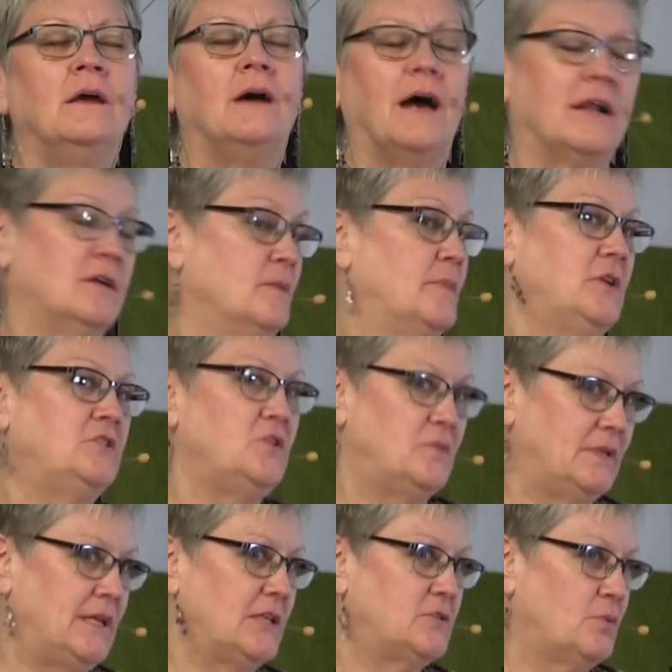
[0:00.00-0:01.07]
I don't know about you,
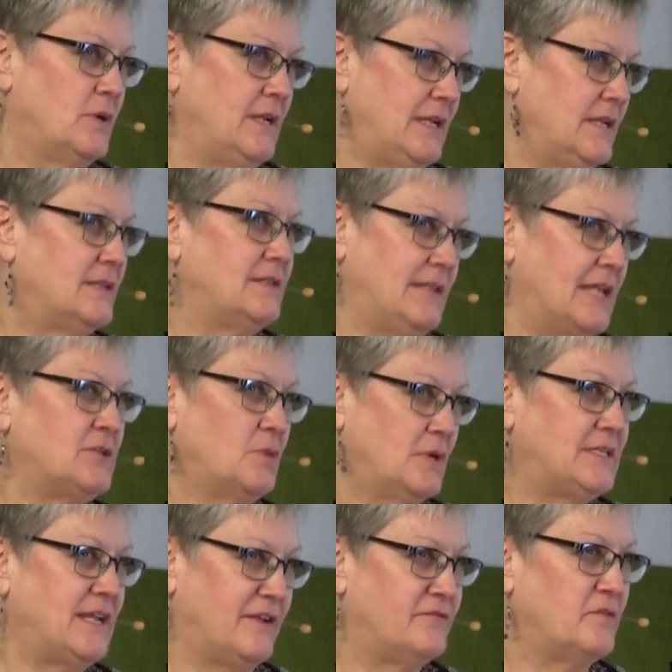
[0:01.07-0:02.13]
but that's where
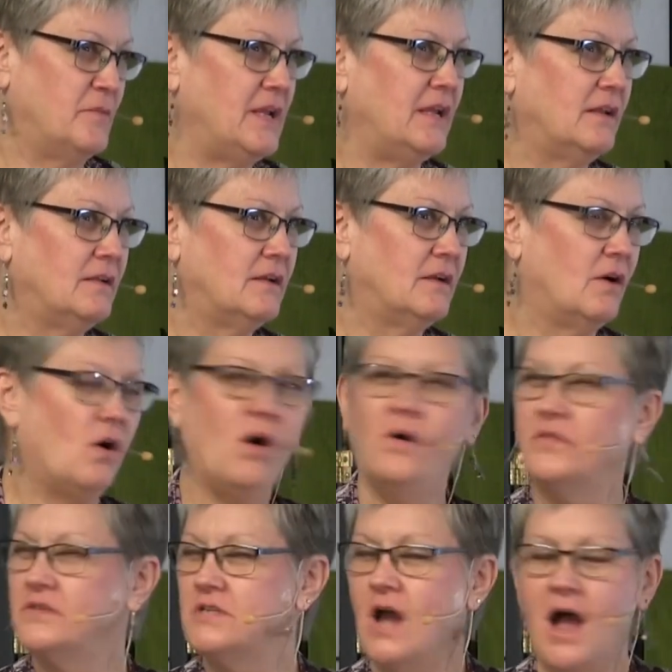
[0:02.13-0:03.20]
it's at for me. All
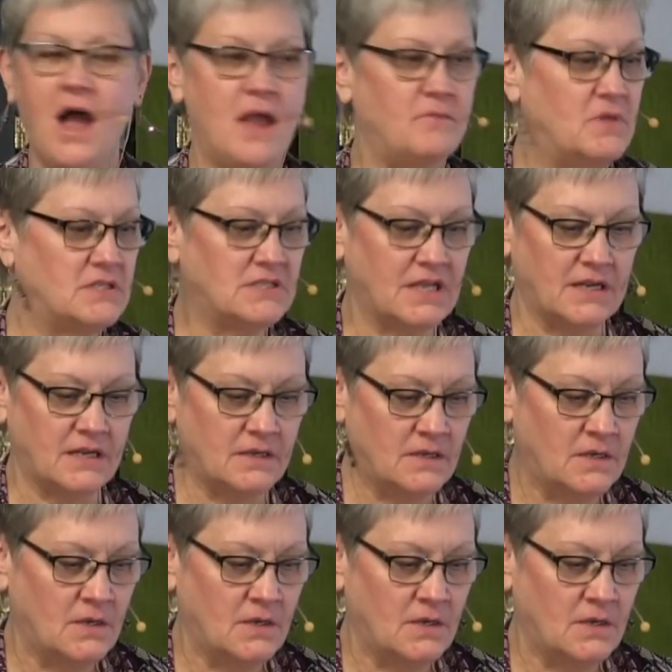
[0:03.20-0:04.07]
the time, it's like